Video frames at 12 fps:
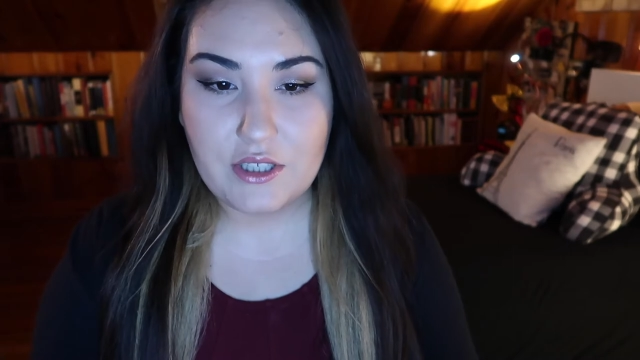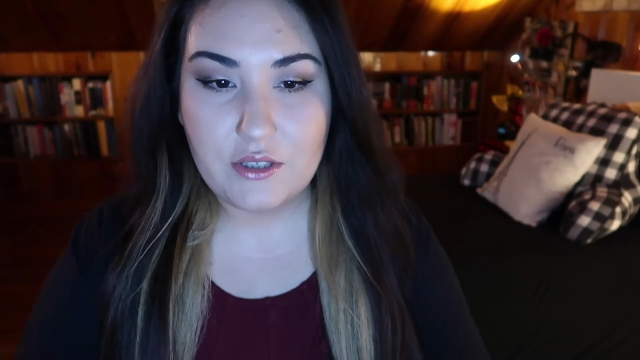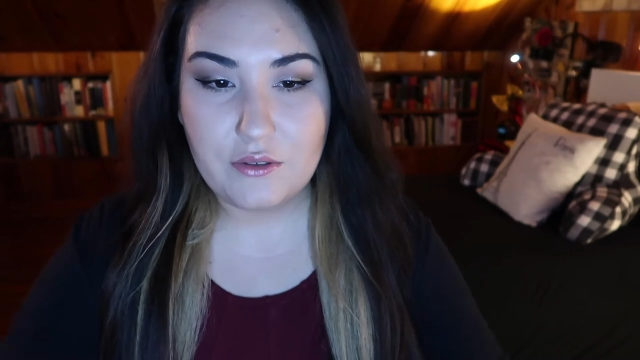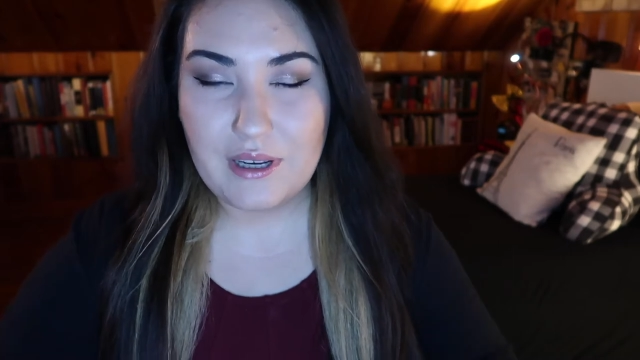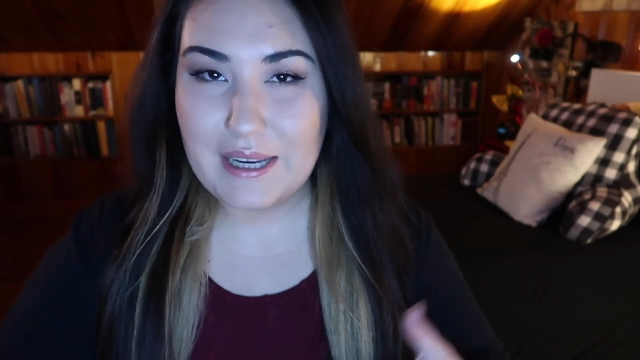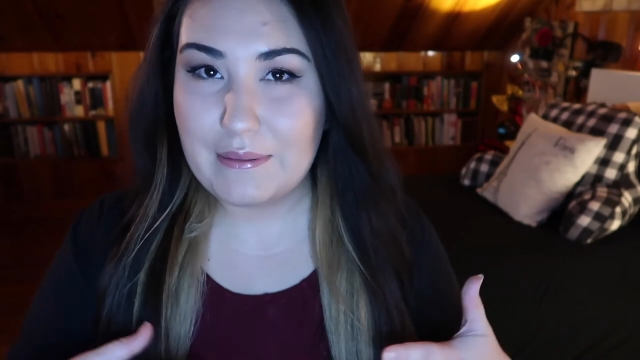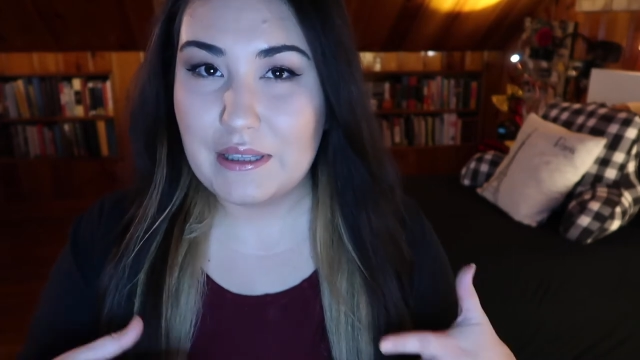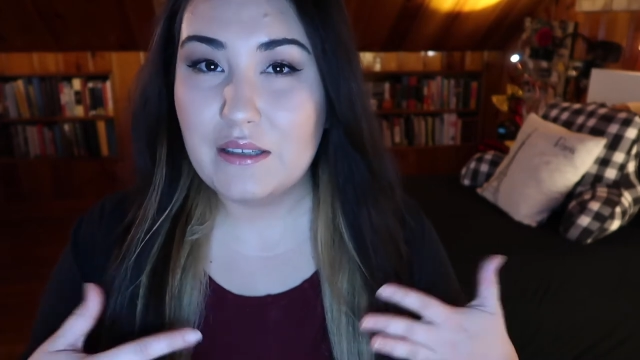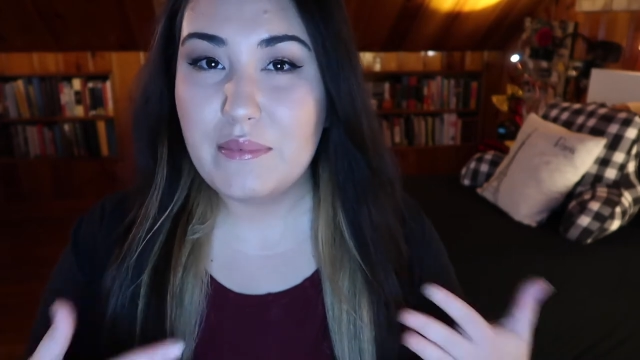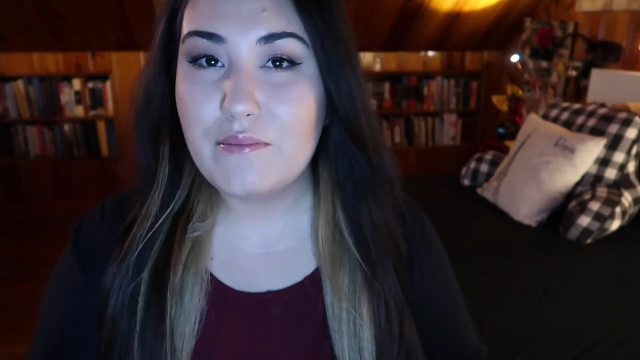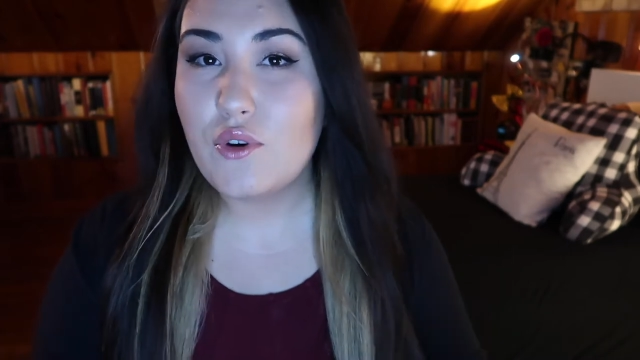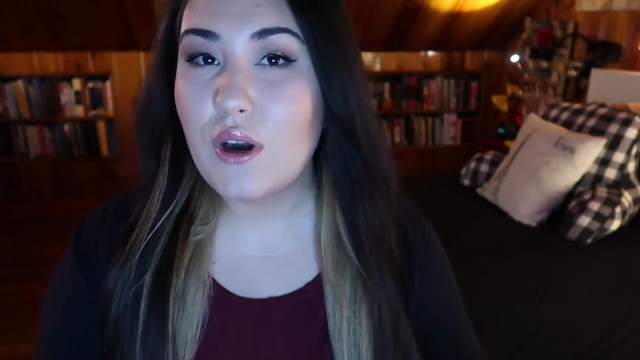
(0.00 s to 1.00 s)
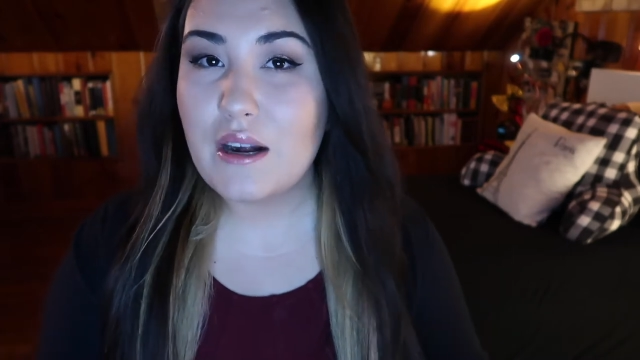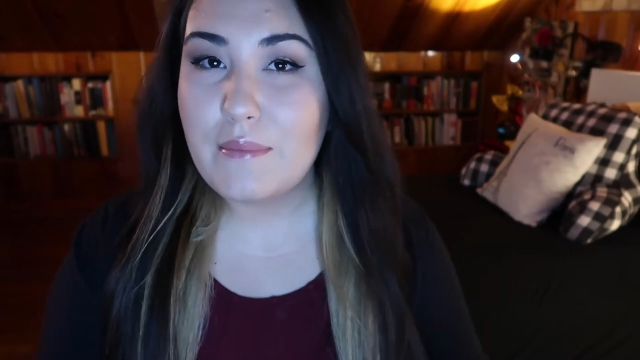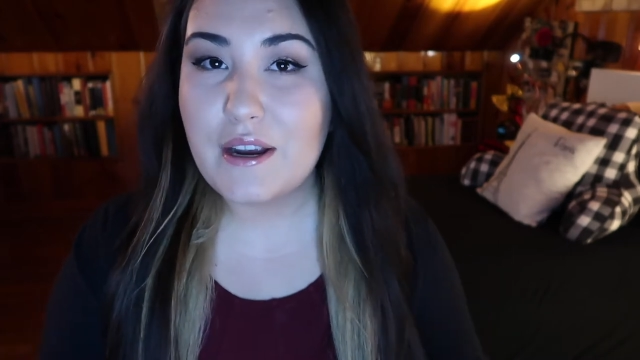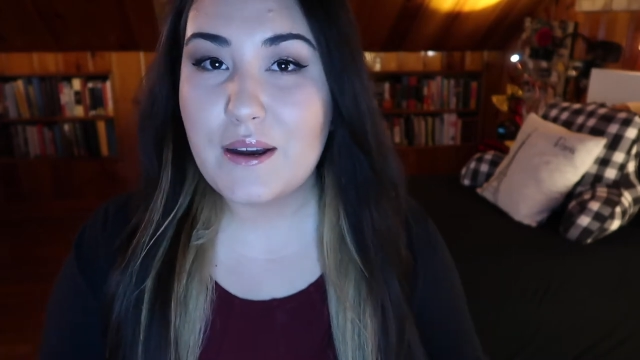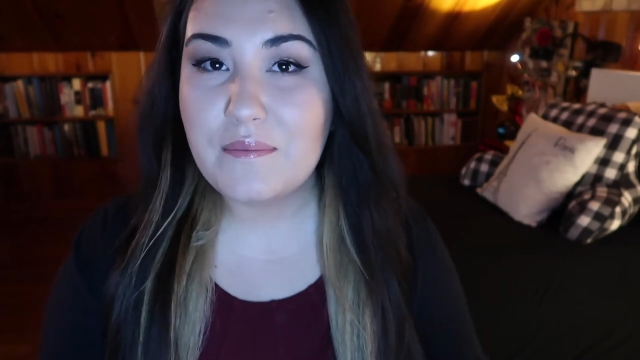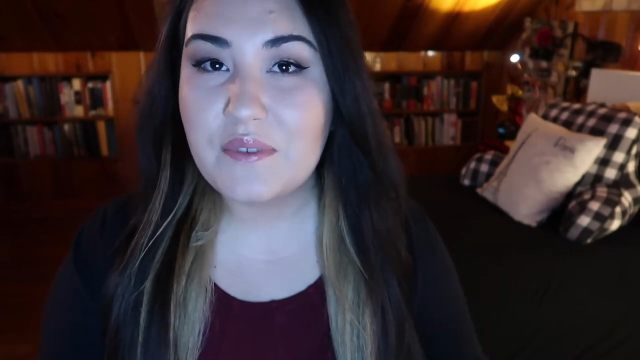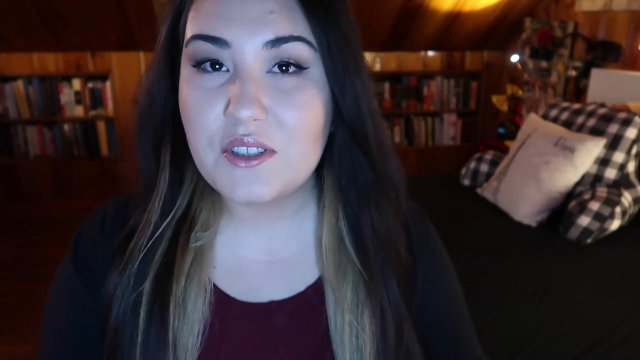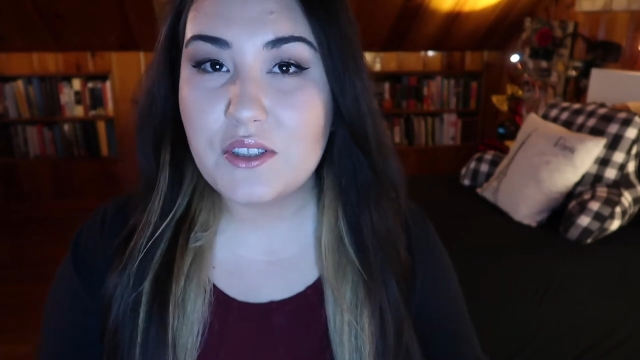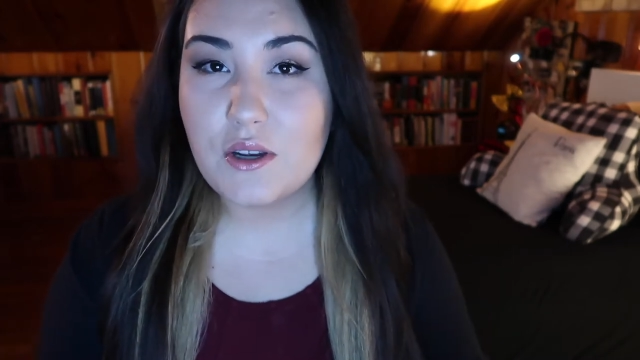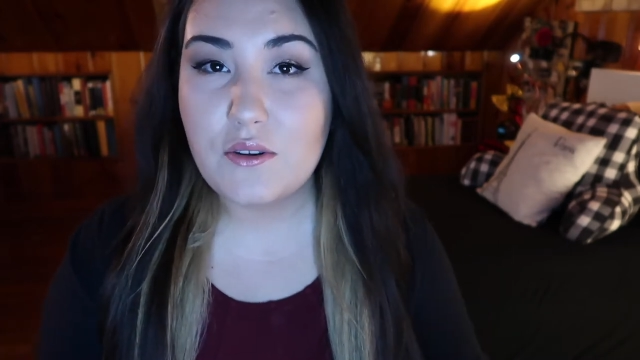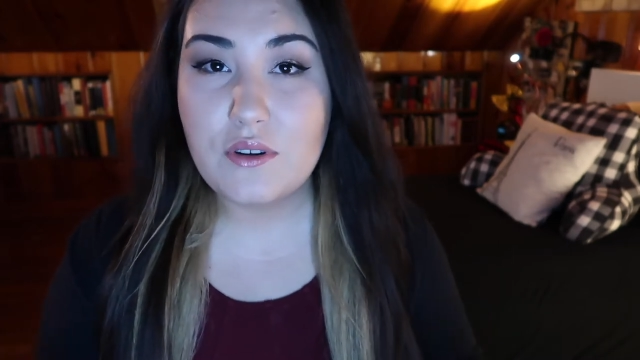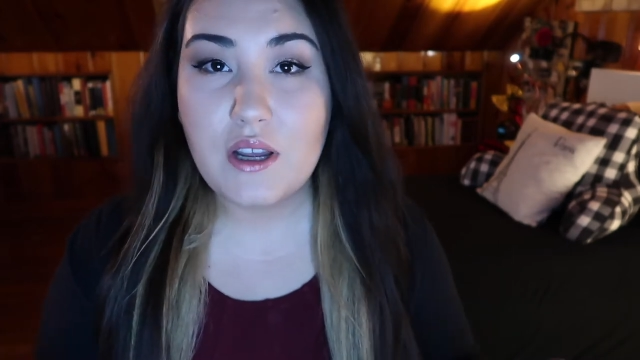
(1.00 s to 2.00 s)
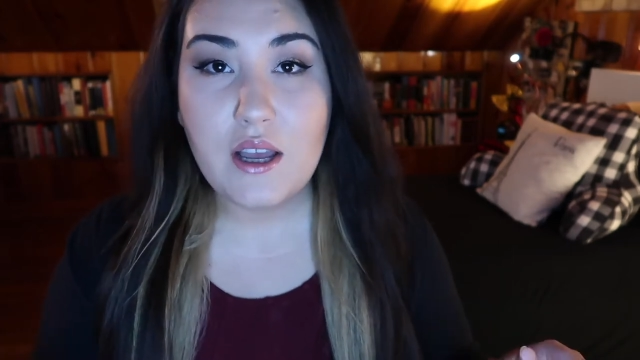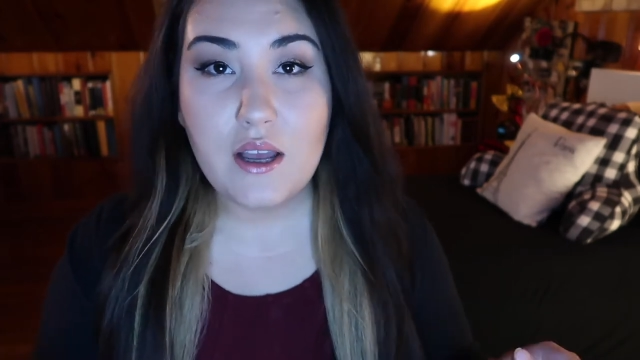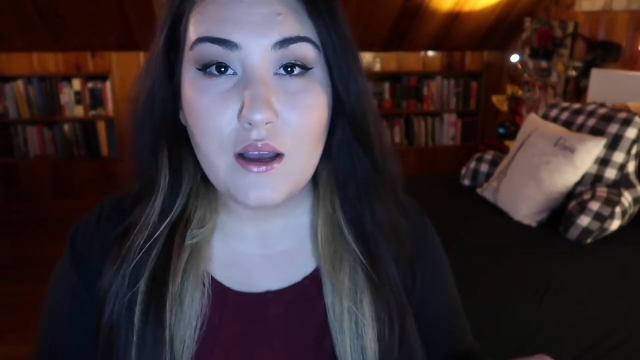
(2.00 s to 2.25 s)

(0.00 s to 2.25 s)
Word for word: to get a little bit more out of my comfort zone,